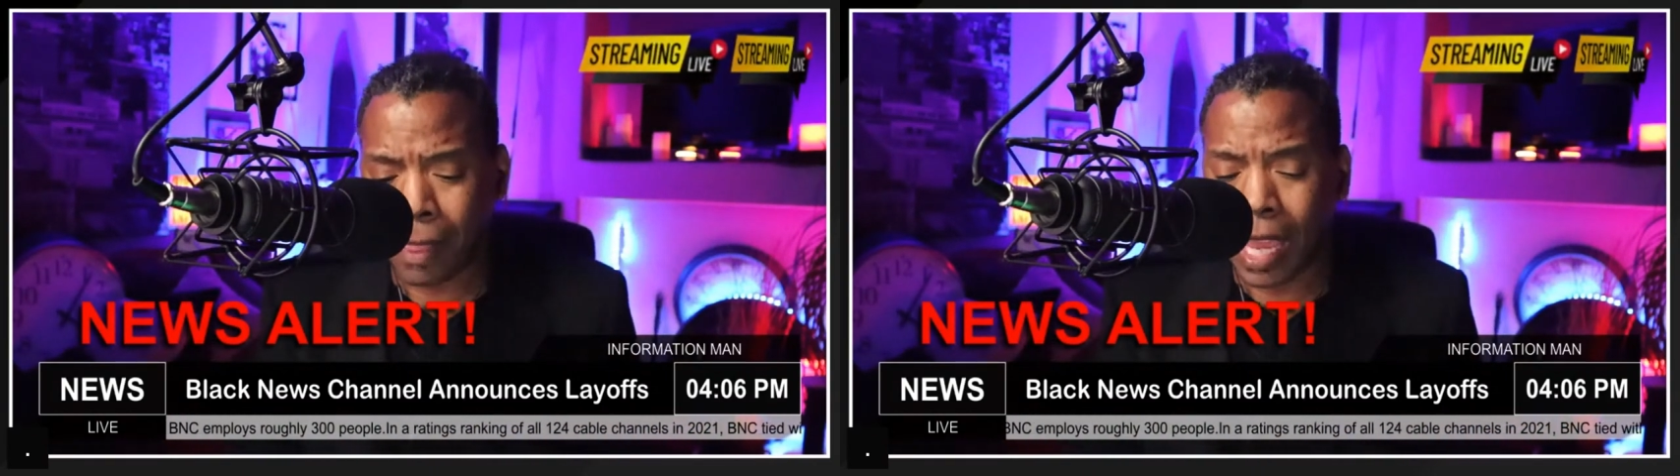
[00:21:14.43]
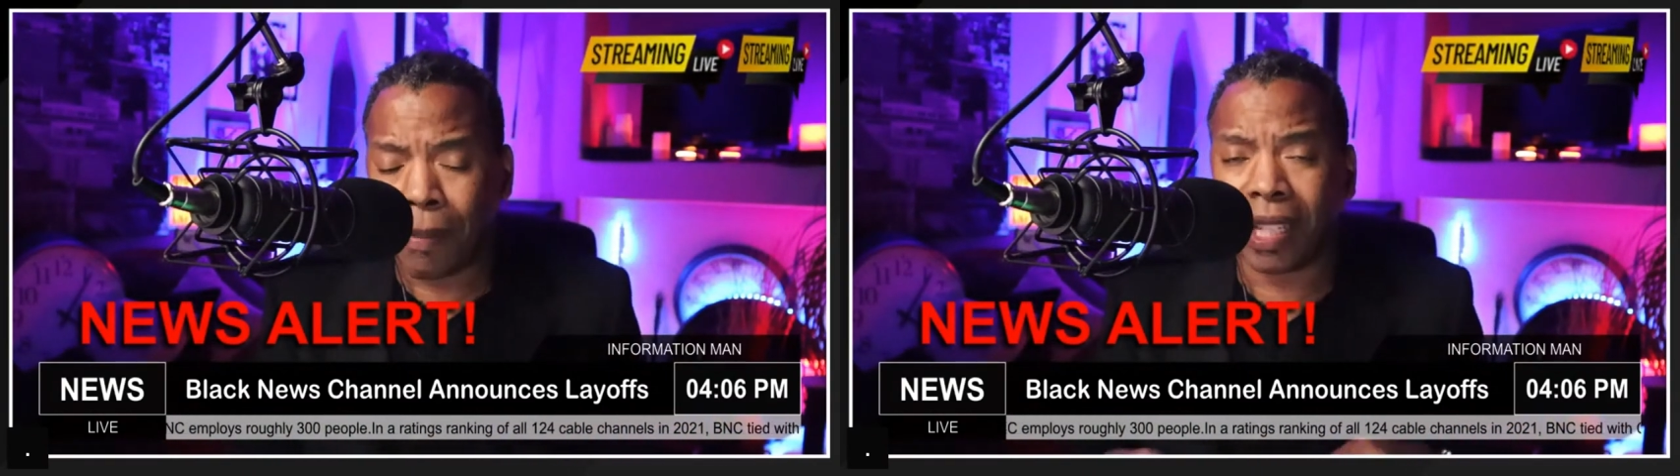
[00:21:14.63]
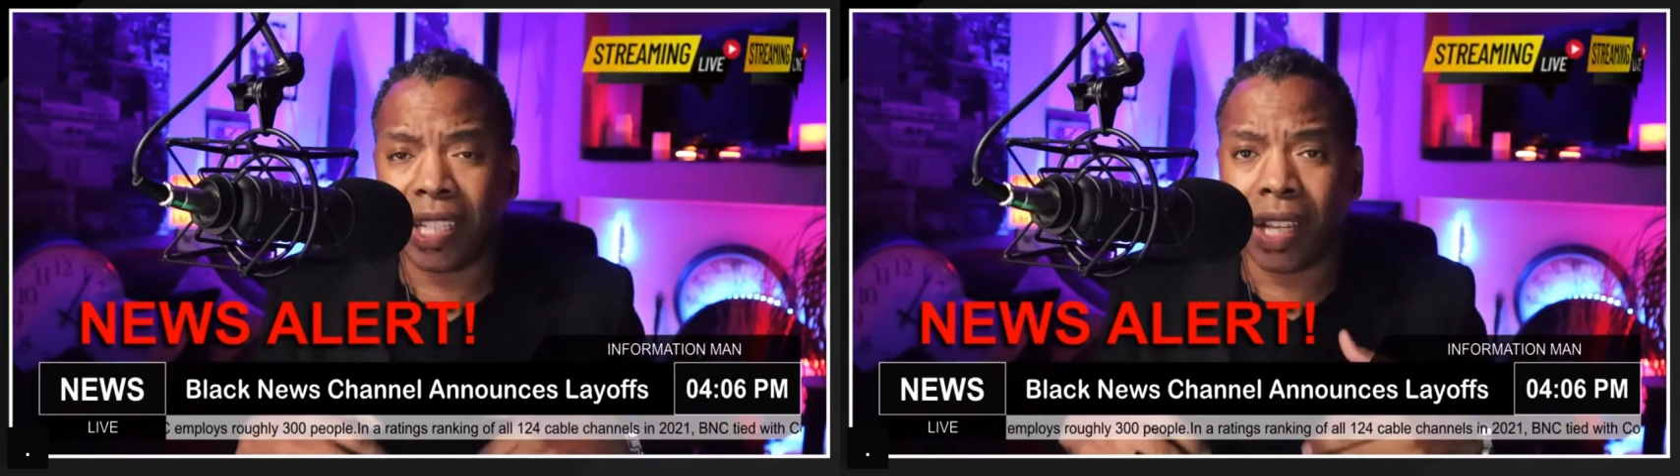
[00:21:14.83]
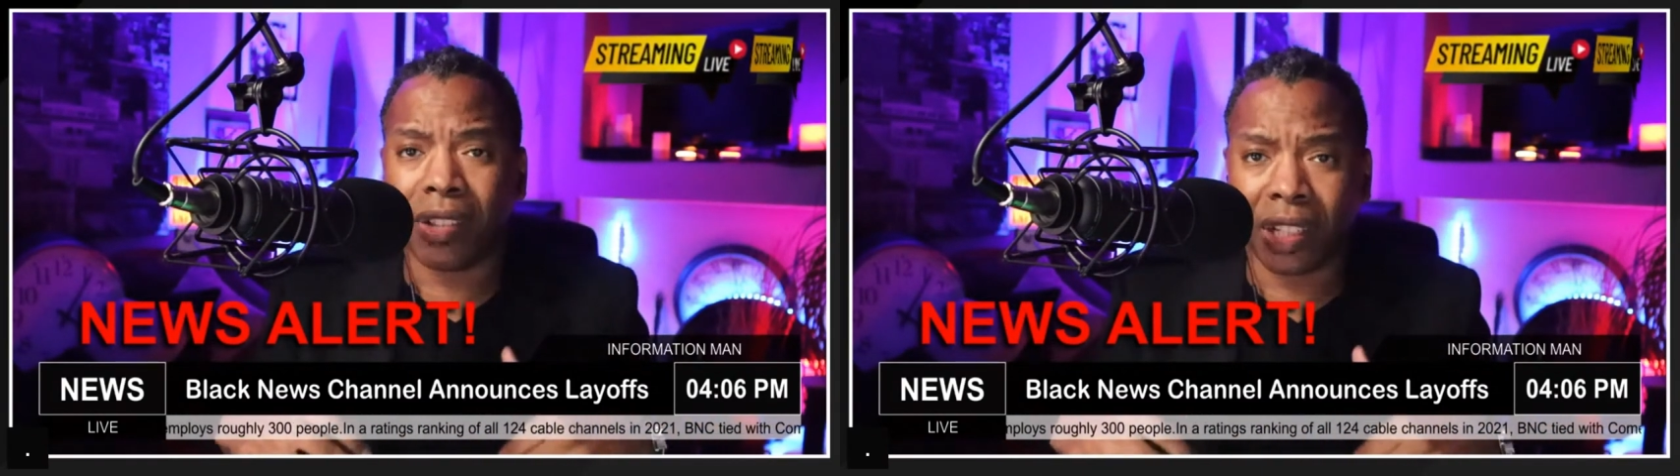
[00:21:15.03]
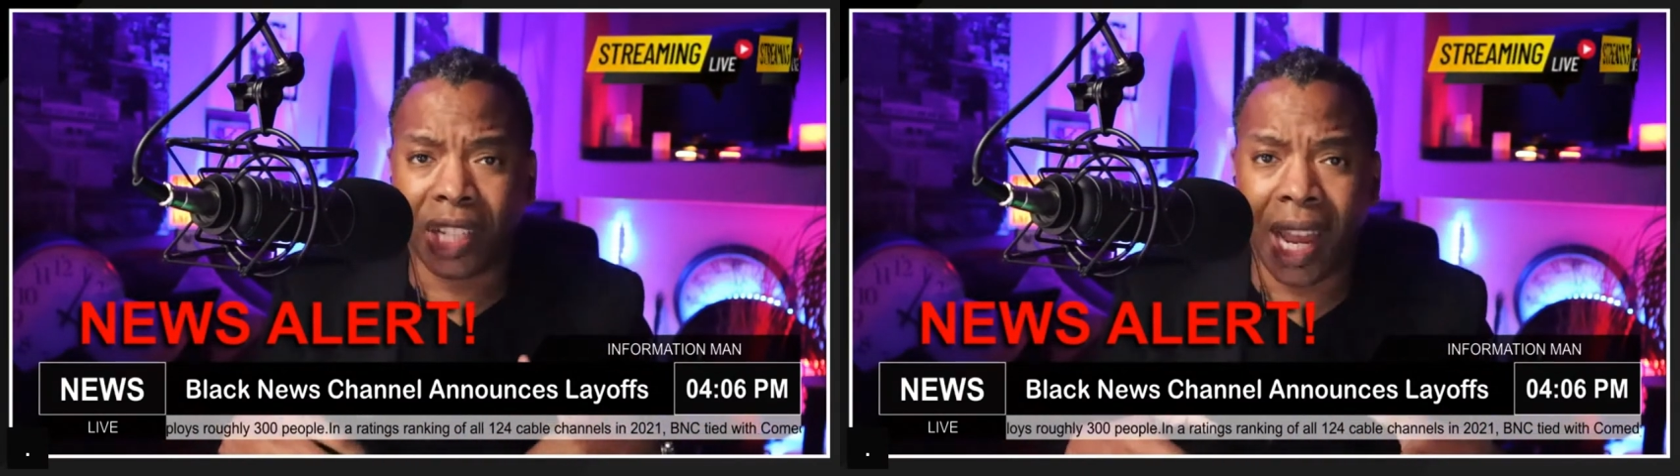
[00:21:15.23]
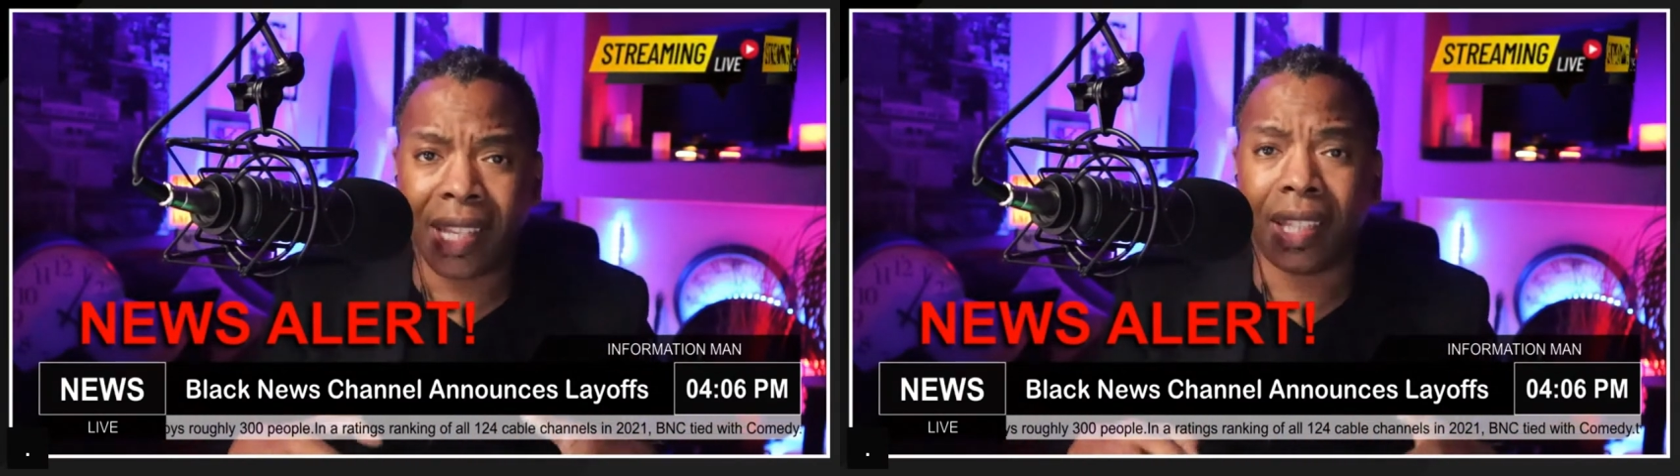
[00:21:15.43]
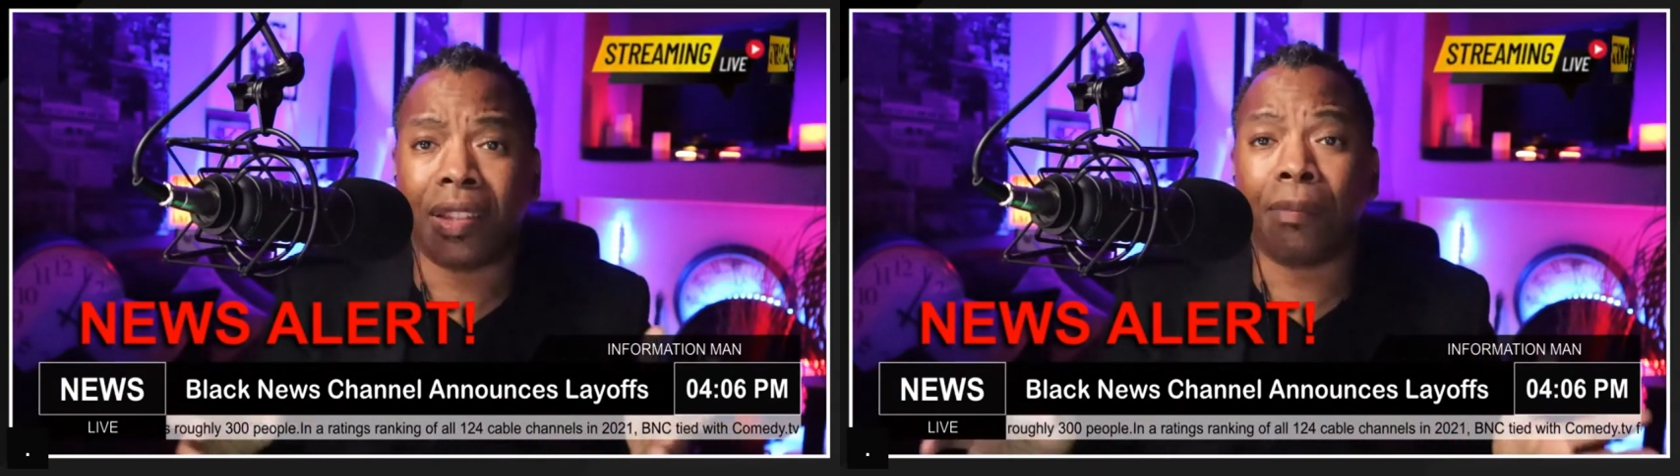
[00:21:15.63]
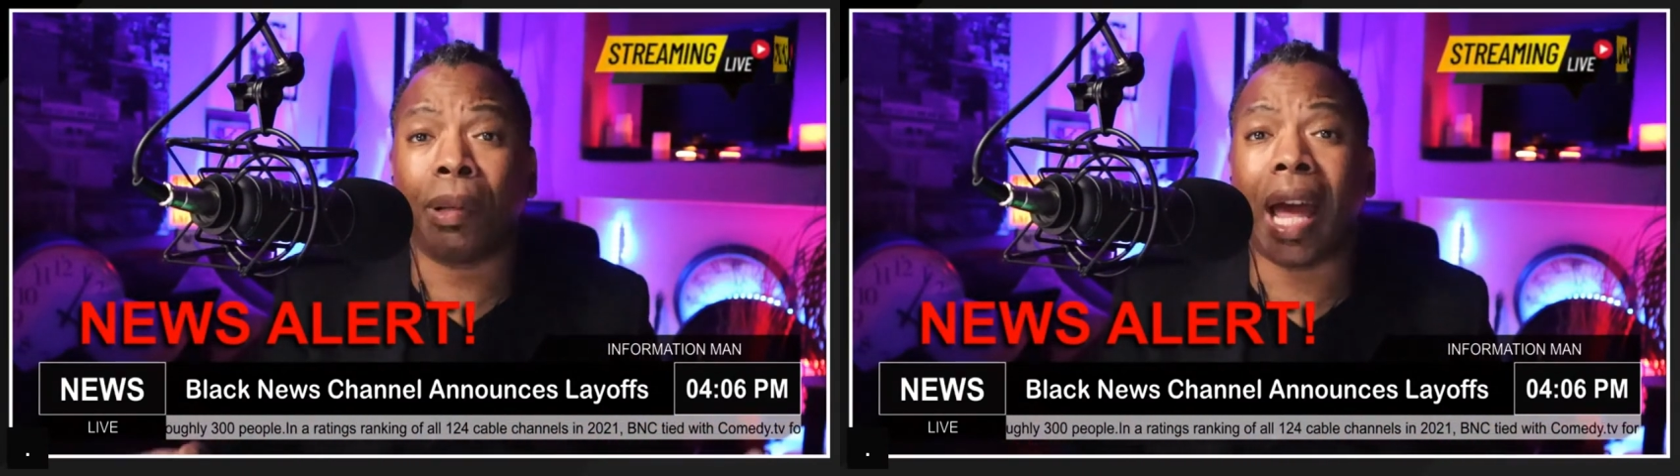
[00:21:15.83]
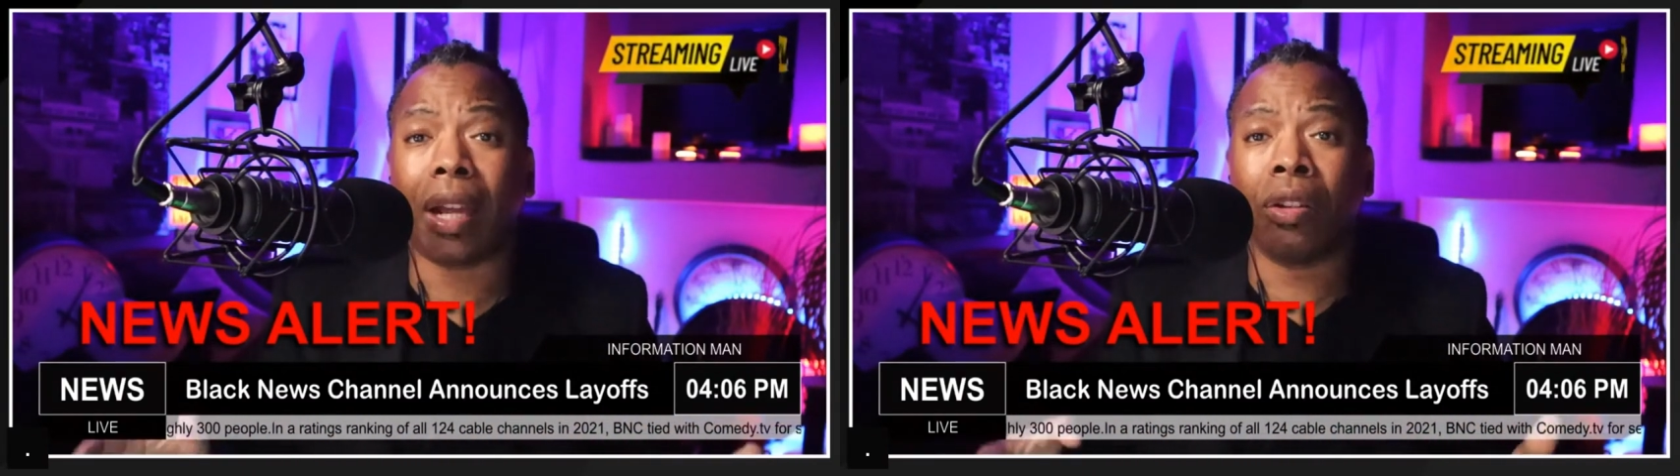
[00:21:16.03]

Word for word: because there's a chance that the black